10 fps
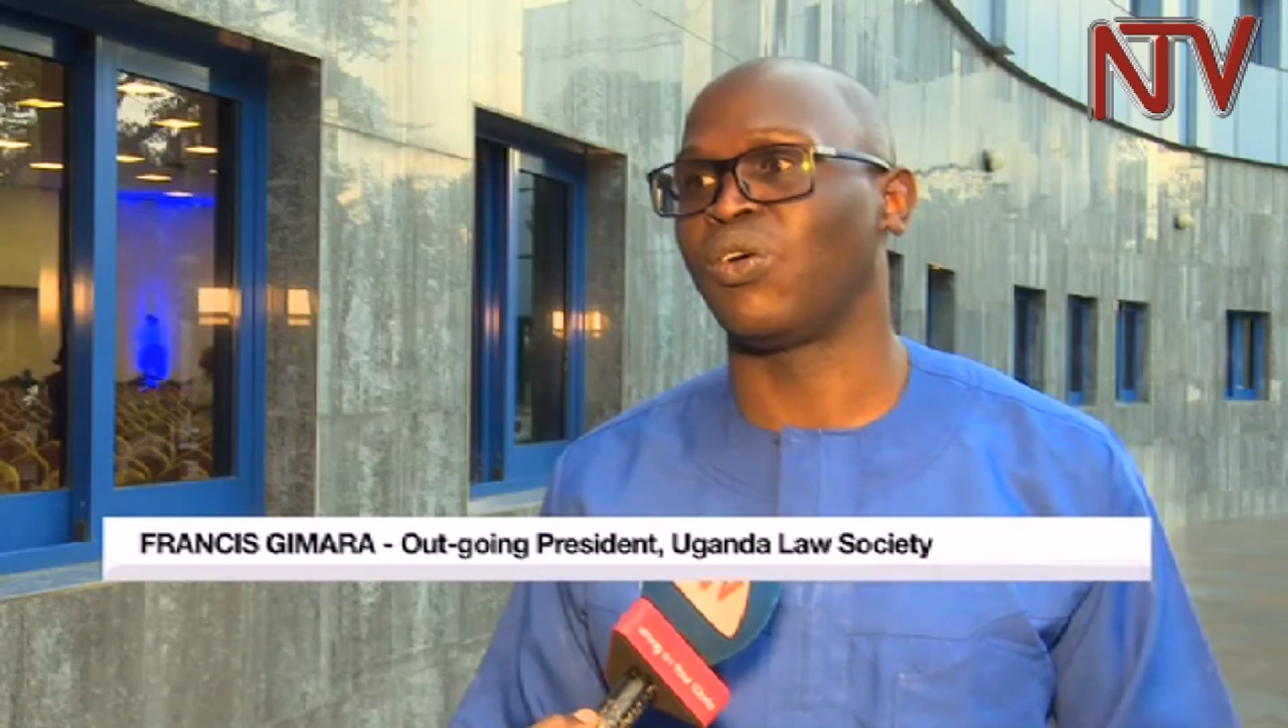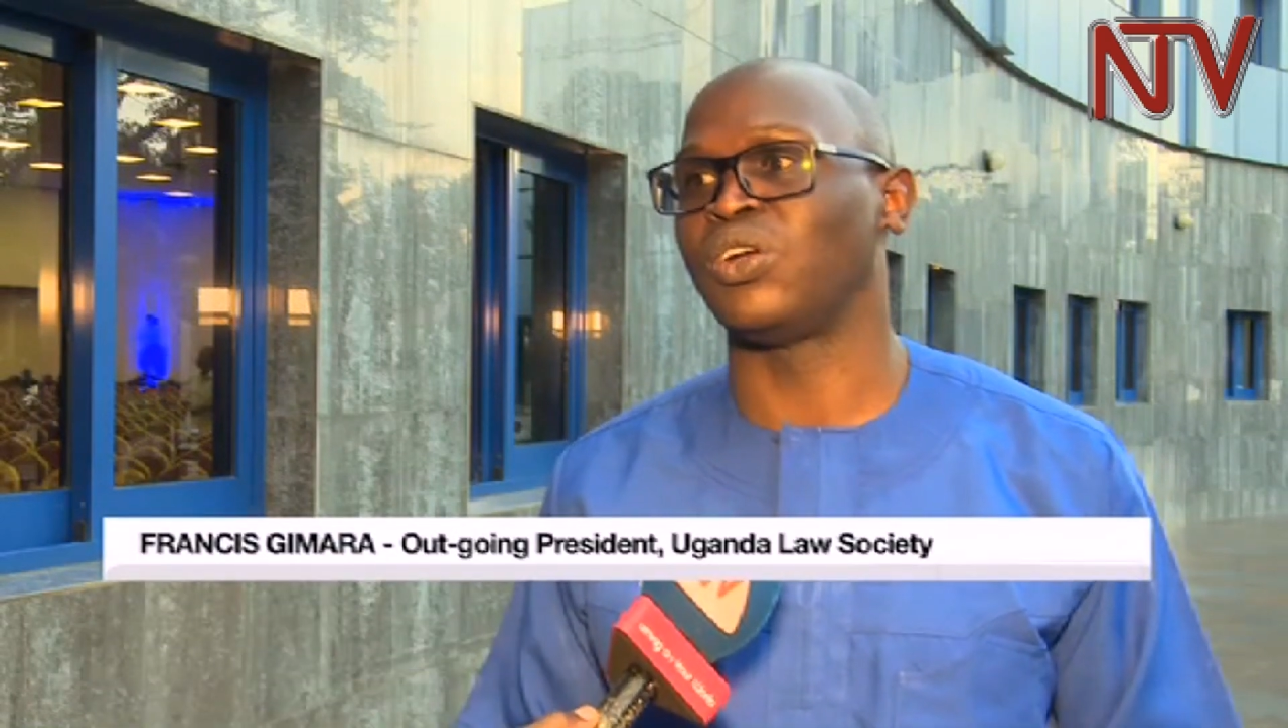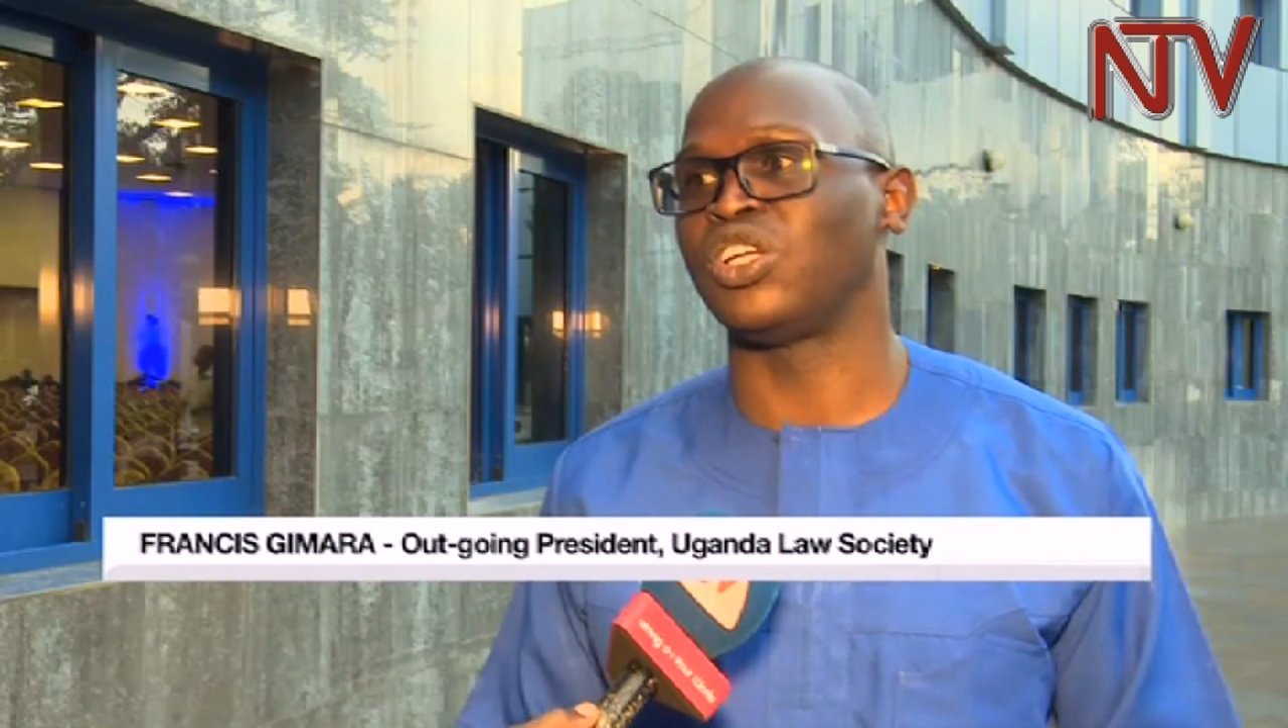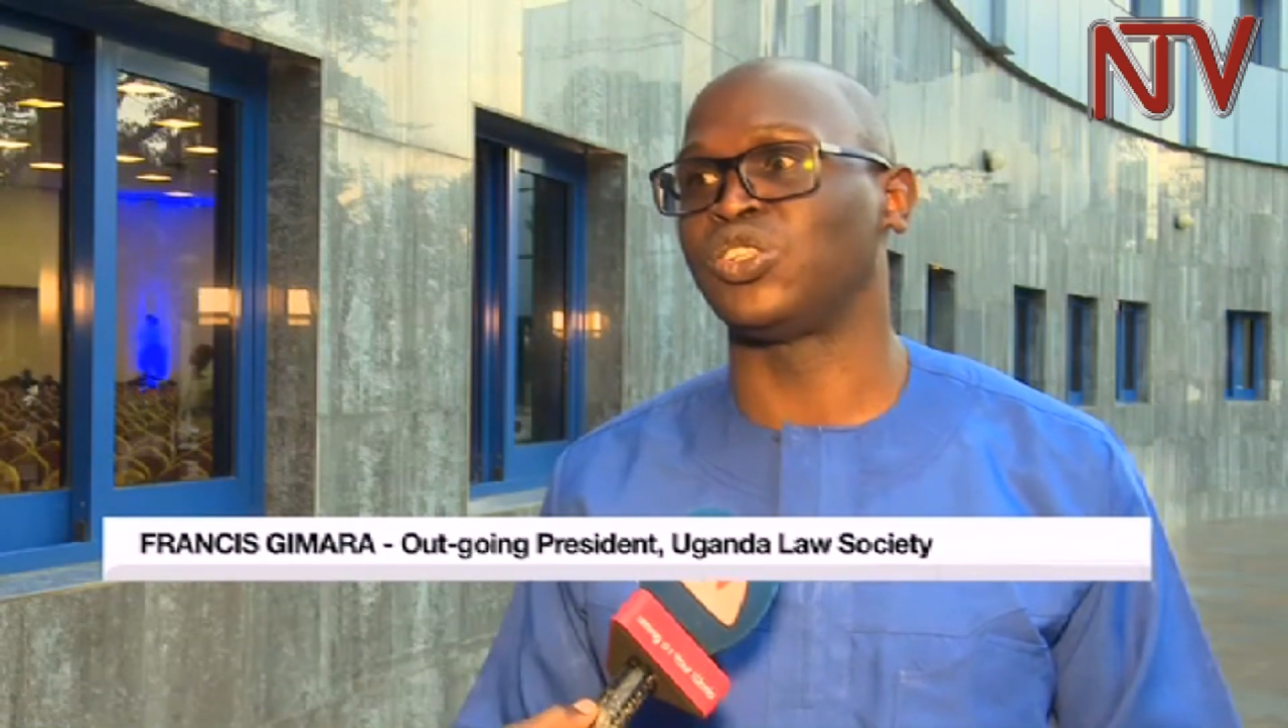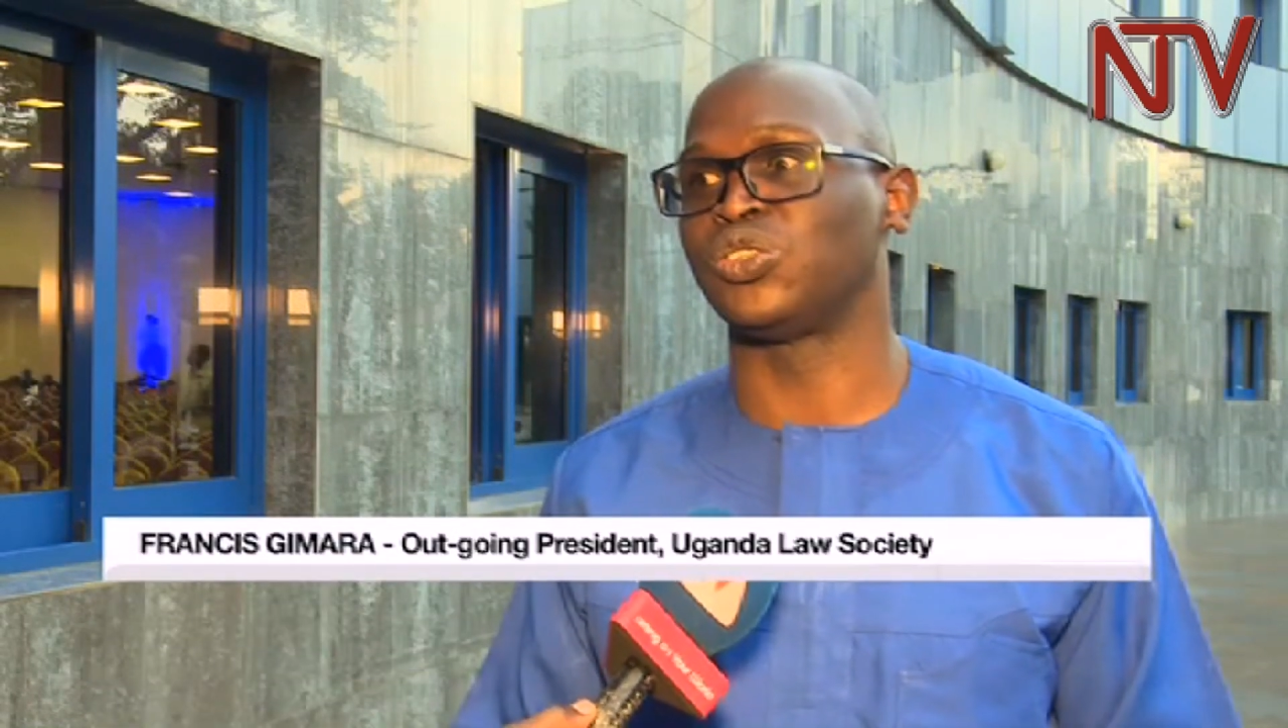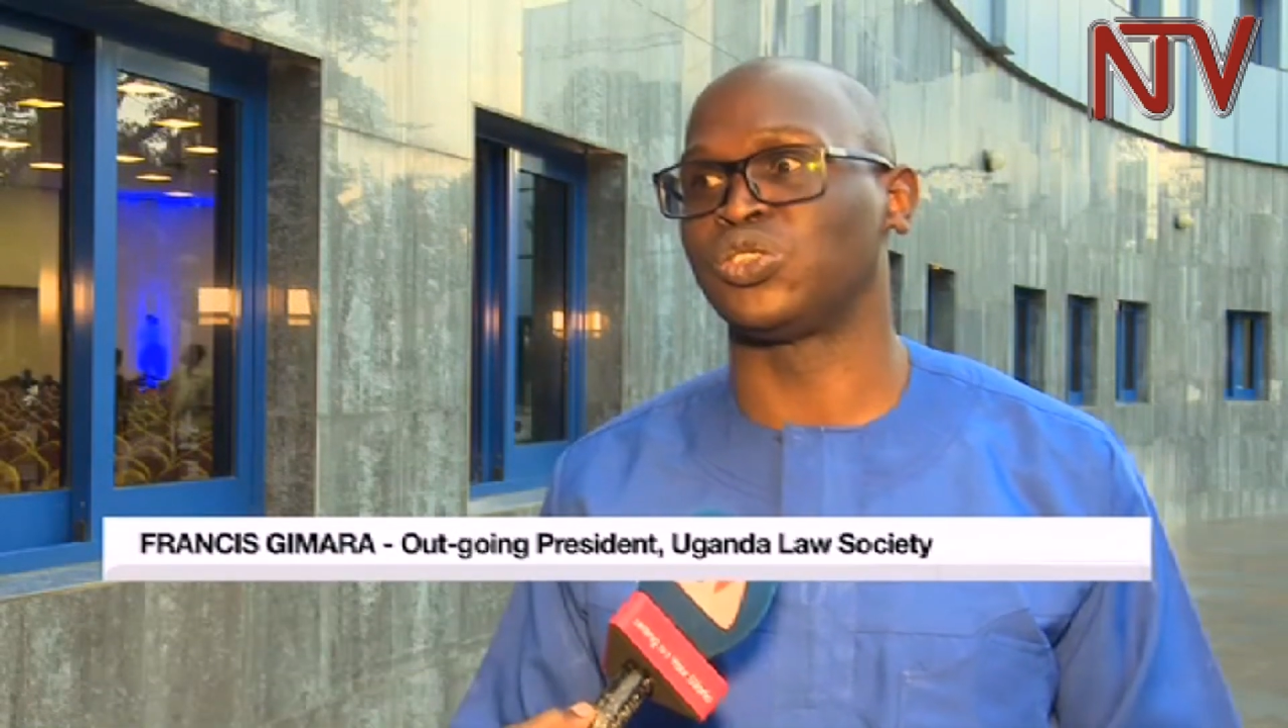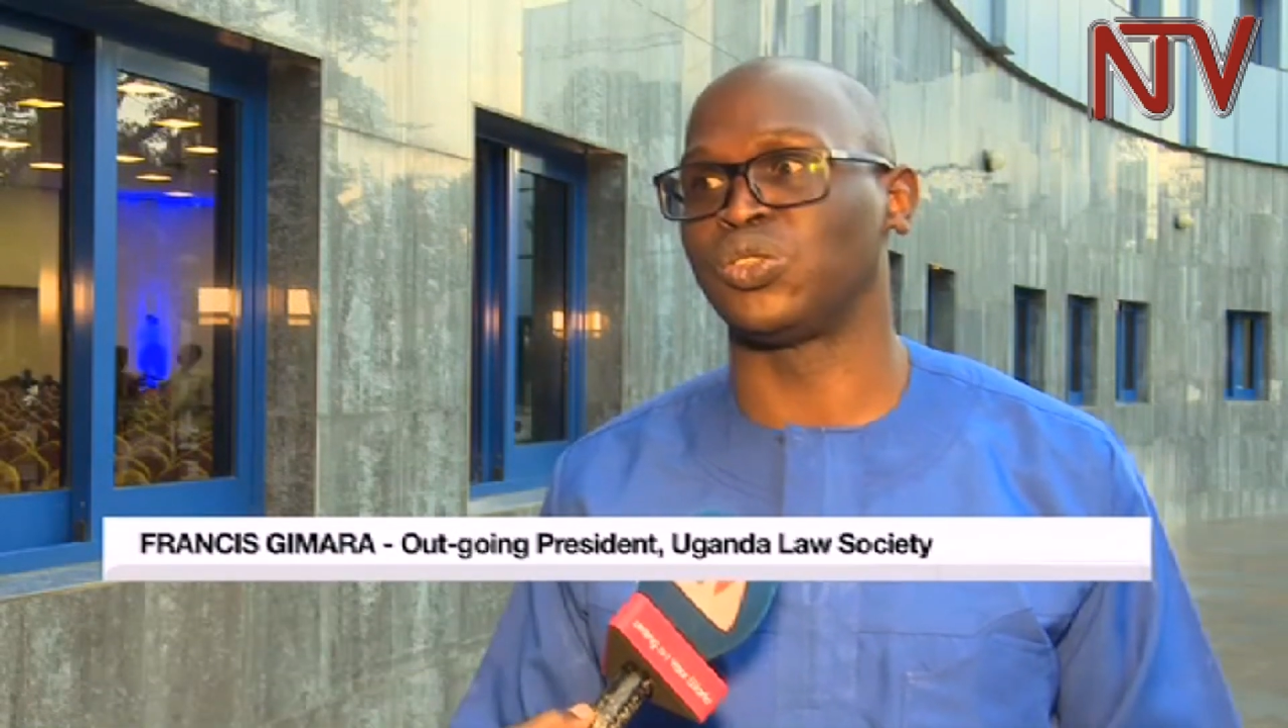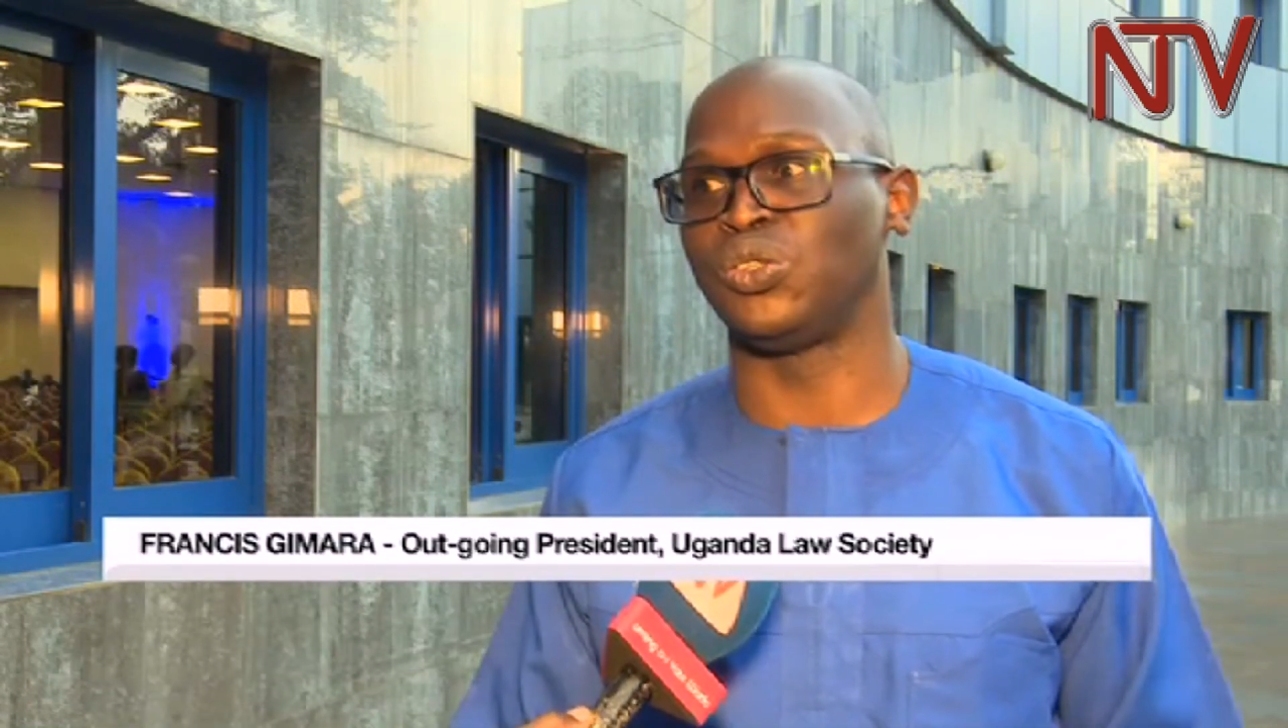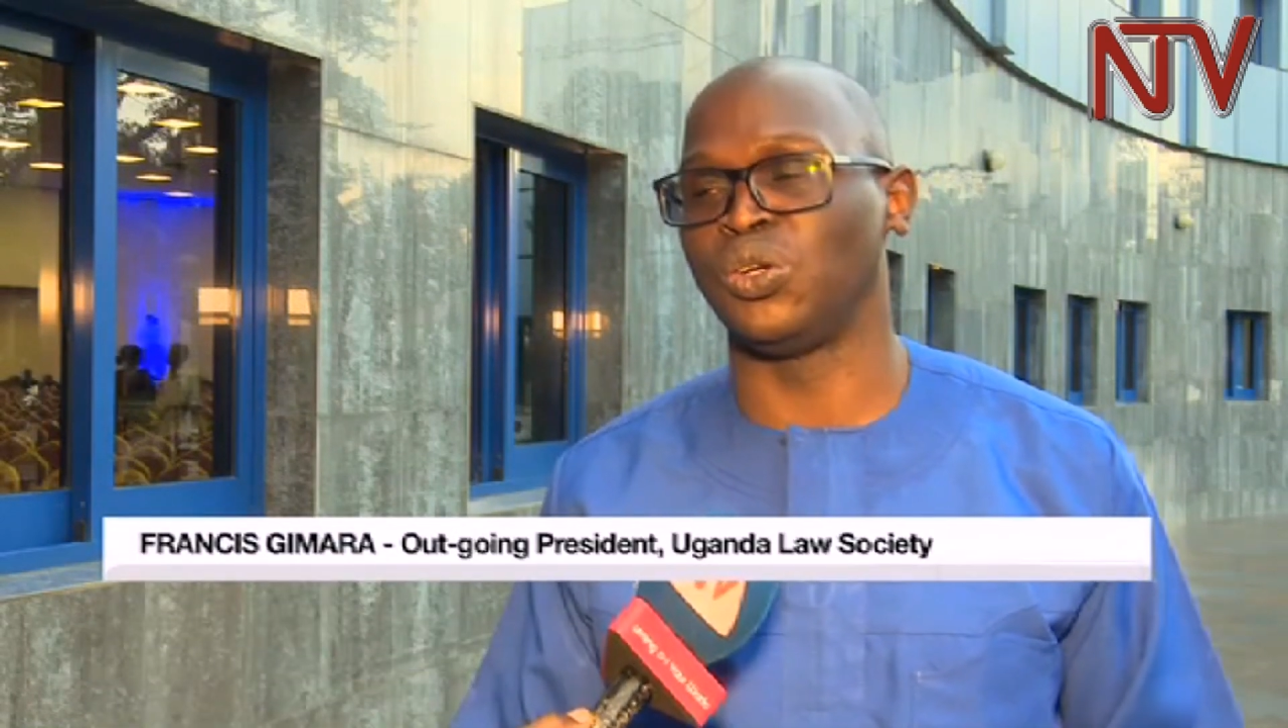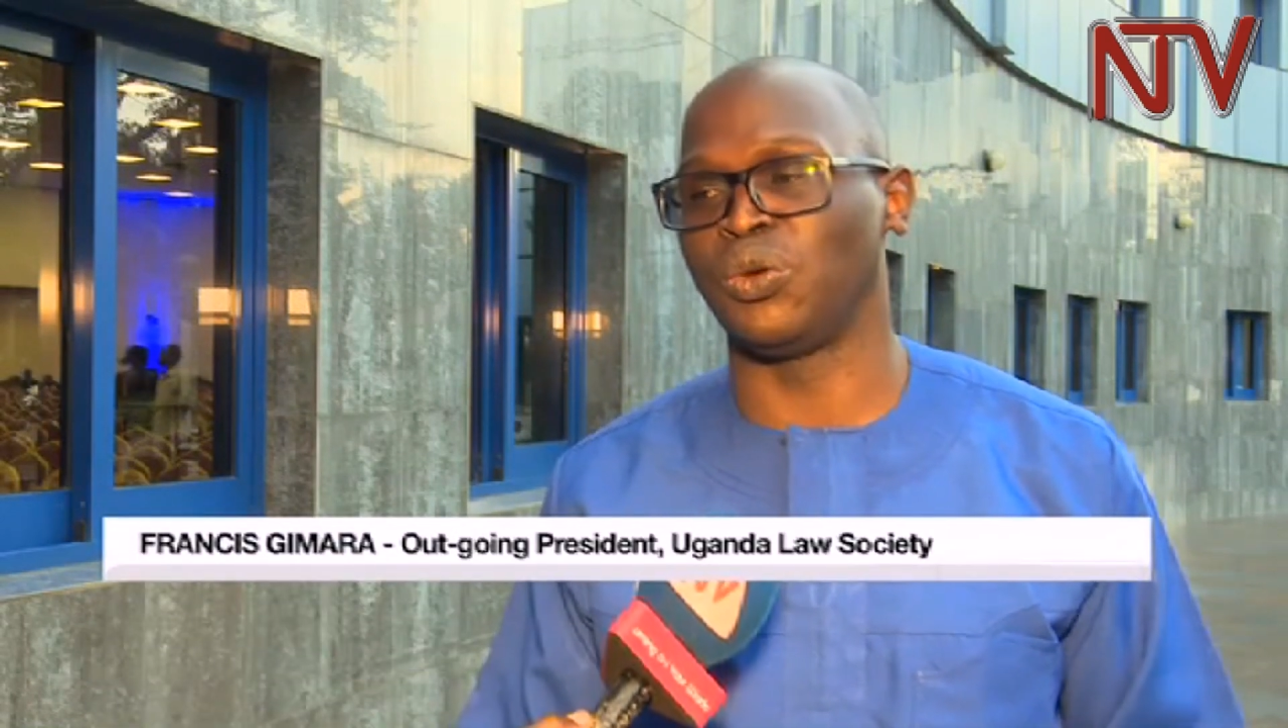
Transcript: on issues to do